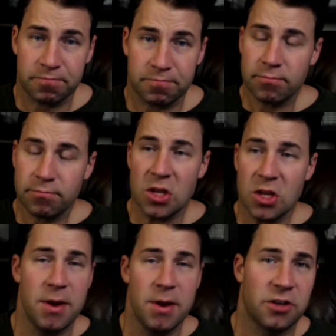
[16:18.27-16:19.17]
in Mini
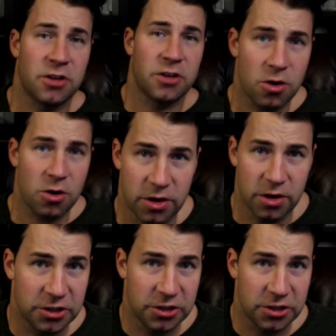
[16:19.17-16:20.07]
Turbo, when you
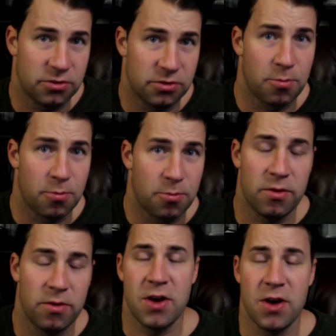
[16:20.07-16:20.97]
actually do the point, when
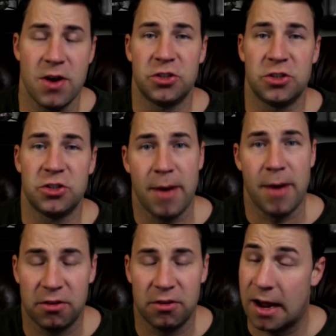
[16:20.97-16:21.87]
you actually do the math,
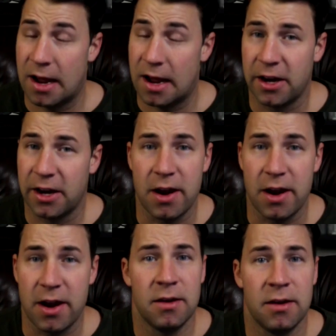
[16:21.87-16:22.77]
it's not that great.
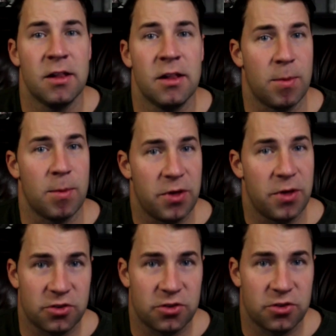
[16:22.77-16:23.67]
A lot of people think it's
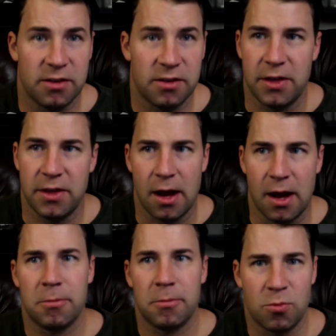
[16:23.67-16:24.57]
great because they're thinking, "Oh, I'm
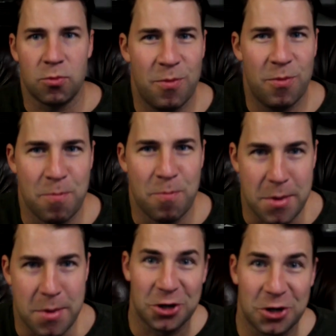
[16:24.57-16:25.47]
doing more Mini
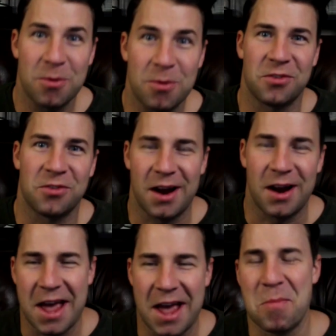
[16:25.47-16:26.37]
Turbos than I
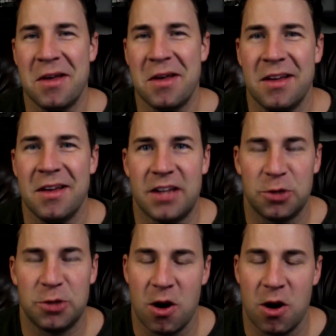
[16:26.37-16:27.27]
am Dash
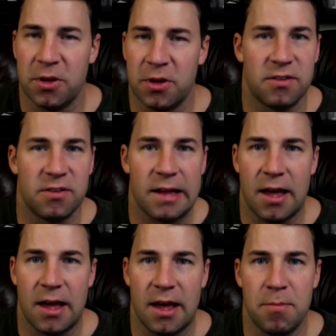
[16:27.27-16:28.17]
Panel," but it's not
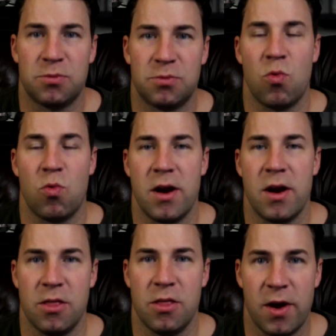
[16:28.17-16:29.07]
that much more in the
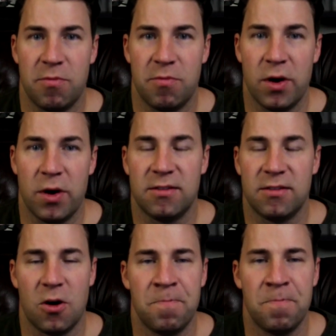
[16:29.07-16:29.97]
way of points. So,
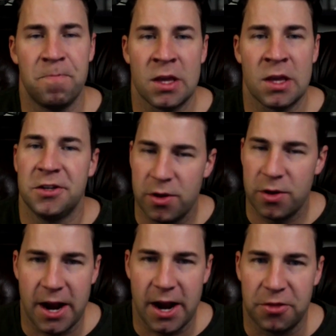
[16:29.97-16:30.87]
just point that
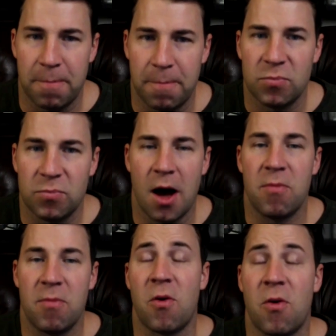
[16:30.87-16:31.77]
out there um,
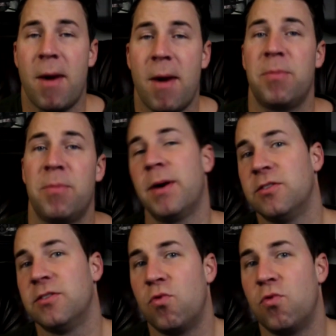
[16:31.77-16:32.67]
from my perspective,
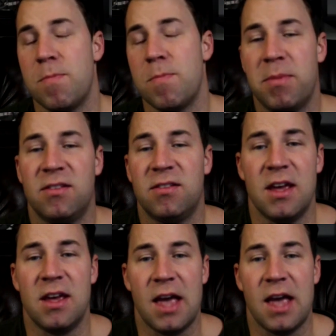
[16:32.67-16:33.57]
we might be seeing
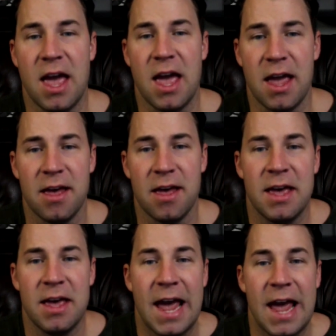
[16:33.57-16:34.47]
a
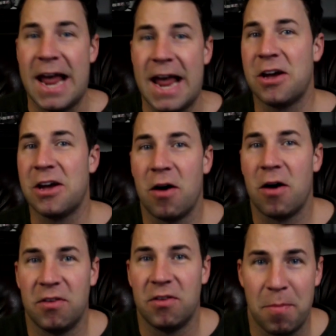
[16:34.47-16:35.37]
handing off of
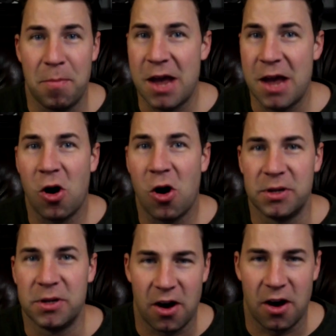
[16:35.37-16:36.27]
the paywall
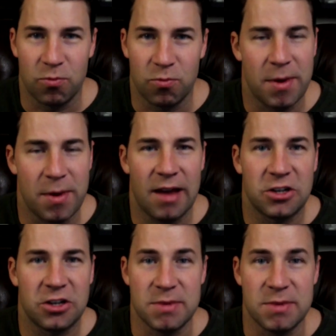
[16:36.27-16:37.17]
baton. We might actually
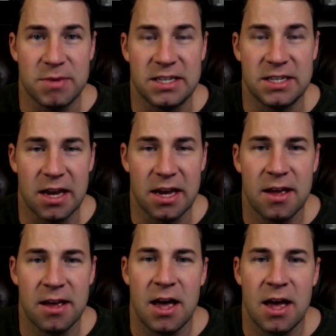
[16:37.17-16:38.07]
be seeing
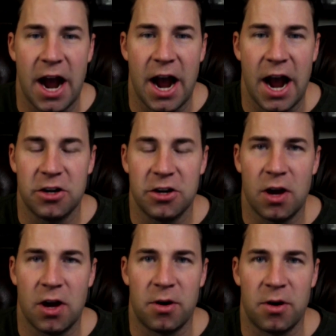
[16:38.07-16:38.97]
Iron Cucumber.
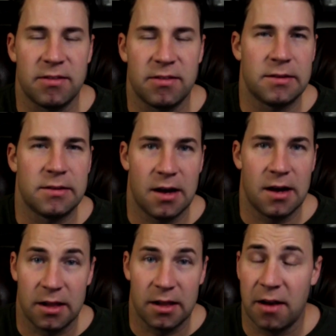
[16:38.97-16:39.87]
It's got uh, a
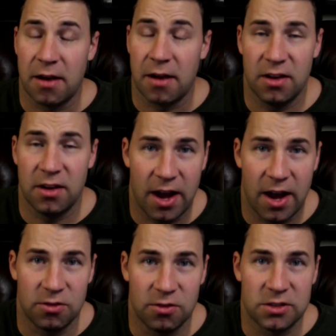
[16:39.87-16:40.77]
lot of city tracks as
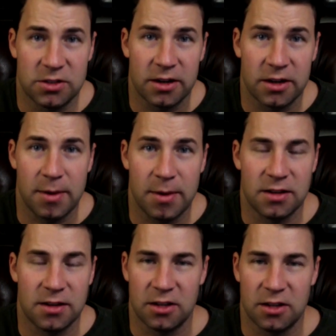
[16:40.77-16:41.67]
we talked about. I
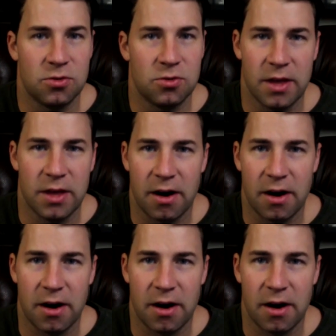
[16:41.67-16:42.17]
think two there.